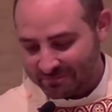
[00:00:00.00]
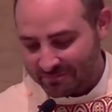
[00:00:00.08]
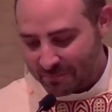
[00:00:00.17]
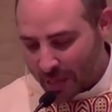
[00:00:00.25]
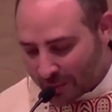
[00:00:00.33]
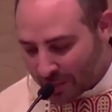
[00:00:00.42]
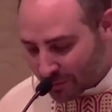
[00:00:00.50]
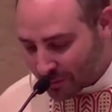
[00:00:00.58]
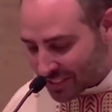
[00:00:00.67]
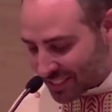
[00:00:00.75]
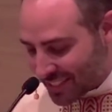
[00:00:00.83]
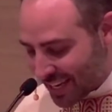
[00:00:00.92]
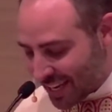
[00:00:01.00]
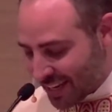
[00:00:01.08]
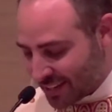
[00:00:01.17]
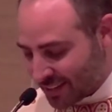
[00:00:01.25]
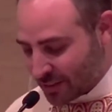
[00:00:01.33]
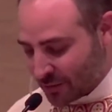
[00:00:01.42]
Maybe it was the
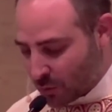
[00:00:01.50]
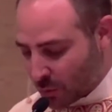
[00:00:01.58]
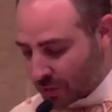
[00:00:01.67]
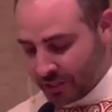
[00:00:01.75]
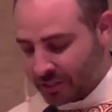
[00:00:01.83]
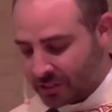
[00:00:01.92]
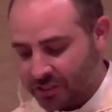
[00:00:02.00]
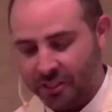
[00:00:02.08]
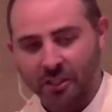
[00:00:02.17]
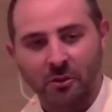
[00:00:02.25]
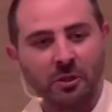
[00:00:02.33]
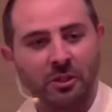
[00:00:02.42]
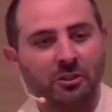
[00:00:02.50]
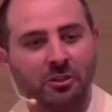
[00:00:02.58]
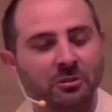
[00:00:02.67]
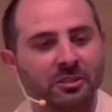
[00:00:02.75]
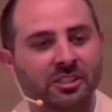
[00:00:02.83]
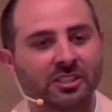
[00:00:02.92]
day 4 years ago when
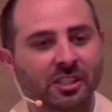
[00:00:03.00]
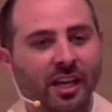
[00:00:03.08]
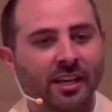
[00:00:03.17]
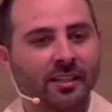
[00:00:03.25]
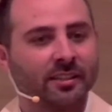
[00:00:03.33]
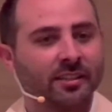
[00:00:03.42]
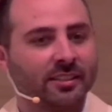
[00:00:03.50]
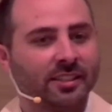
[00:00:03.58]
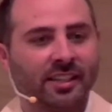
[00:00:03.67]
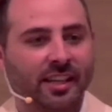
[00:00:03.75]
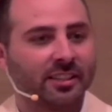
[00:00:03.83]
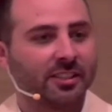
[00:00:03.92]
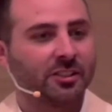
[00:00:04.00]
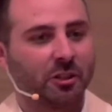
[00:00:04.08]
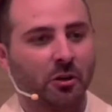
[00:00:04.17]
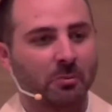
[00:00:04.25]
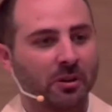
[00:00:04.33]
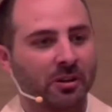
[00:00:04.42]
you decided to get
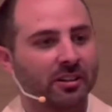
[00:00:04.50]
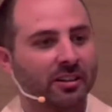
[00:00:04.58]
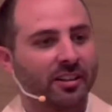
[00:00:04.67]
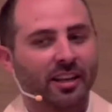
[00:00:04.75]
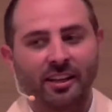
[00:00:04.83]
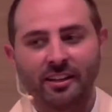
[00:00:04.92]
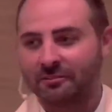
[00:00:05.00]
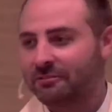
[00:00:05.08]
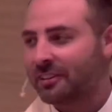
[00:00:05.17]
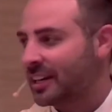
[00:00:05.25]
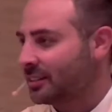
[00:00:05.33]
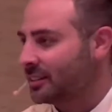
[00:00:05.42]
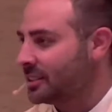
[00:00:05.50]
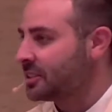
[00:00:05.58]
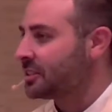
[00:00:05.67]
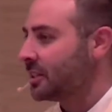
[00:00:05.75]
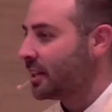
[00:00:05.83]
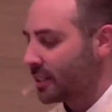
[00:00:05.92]
sober and it finally
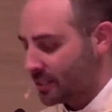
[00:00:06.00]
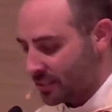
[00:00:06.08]
stuck.